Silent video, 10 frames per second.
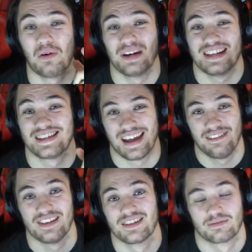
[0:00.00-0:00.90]
when he
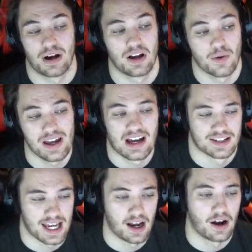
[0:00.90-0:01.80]
saved this breakaway, I
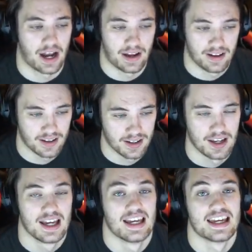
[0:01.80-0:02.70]
was like, okay,
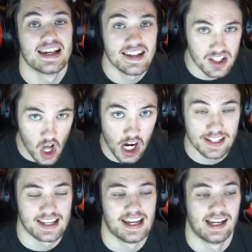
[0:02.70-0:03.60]
he's
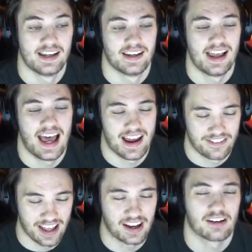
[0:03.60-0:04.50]
locked in. And I
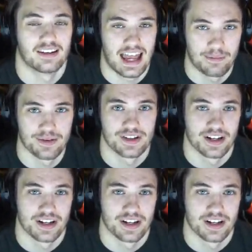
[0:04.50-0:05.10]
feel like Tampa's